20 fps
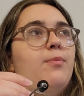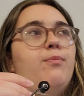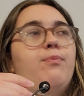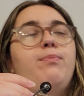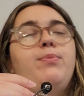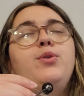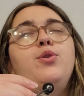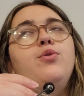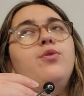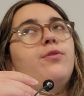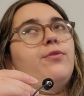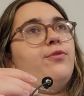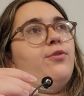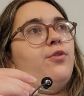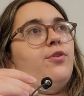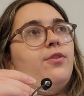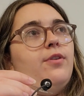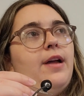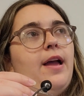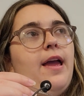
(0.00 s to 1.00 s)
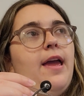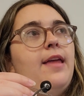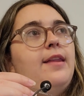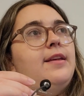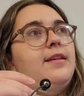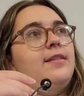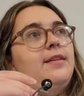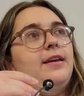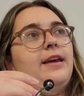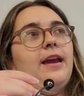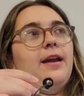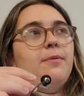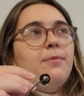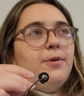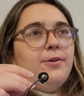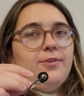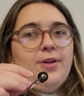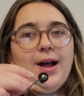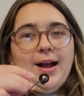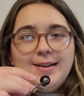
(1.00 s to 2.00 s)
Beautiful. Anything
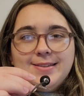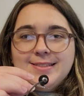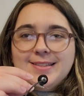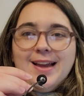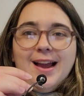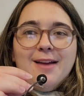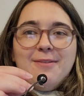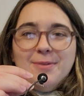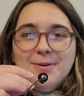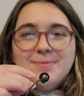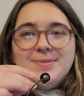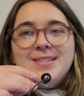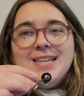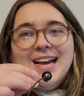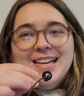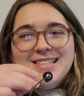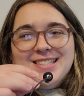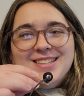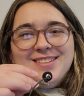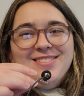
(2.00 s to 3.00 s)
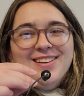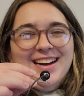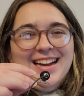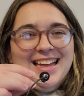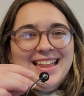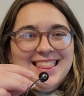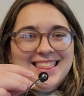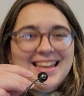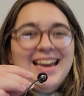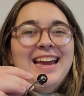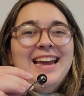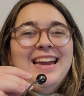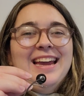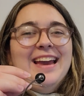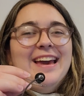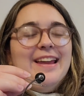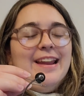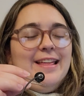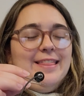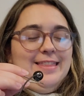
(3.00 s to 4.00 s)
amber glass I'm obsessed with,
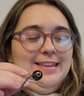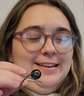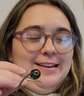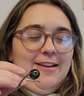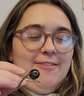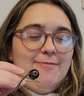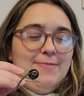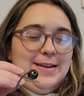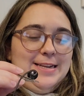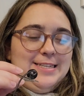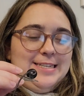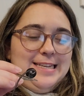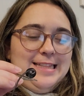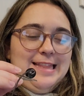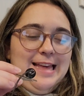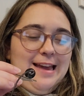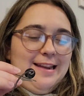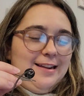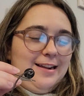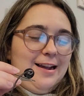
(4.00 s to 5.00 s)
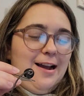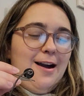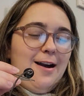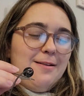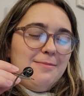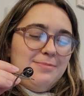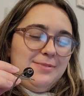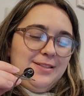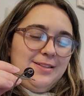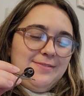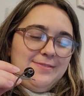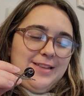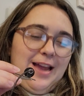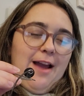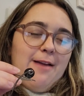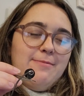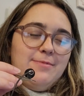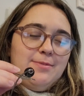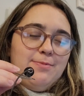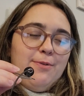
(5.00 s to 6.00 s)
and I think I've mentioned that a couple of
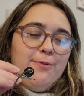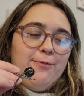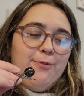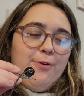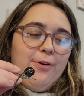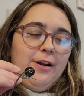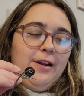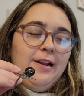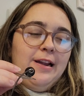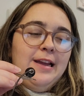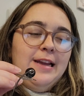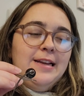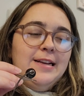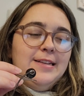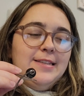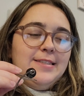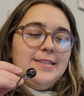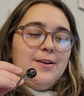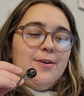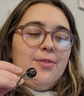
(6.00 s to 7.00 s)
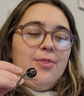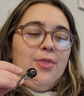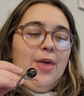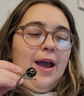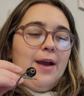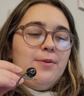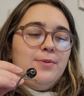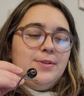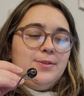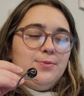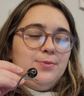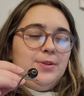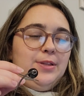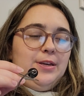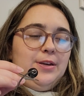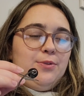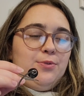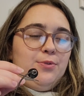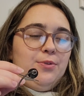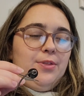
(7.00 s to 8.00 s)
times before. So that was
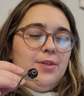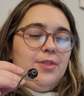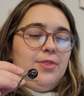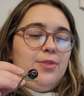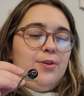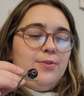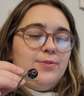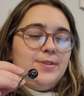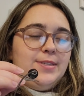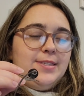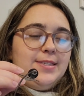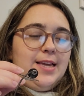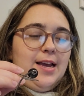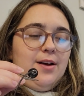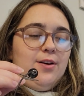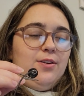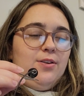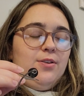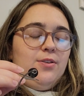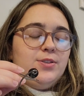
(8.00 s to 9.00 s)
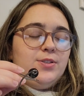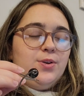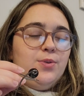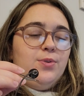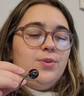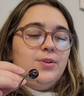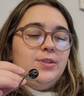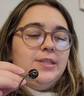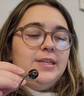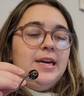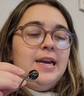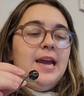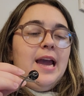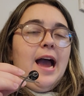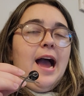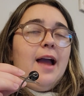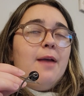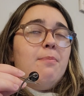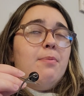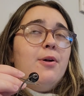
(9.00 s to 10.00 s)
really cool that those sold.
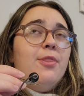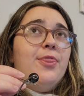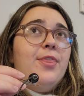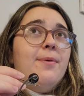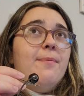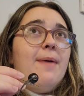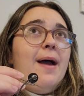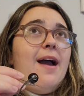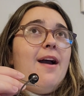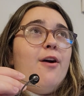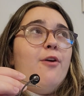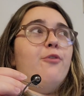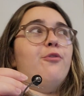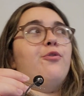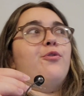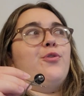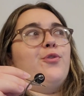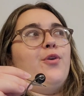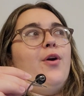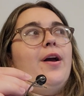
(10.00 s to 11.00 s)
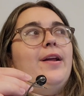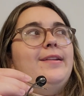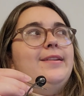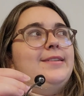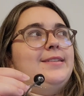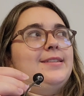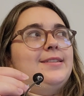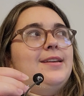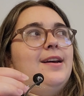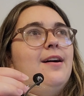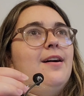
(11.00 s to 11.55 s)
I put them out front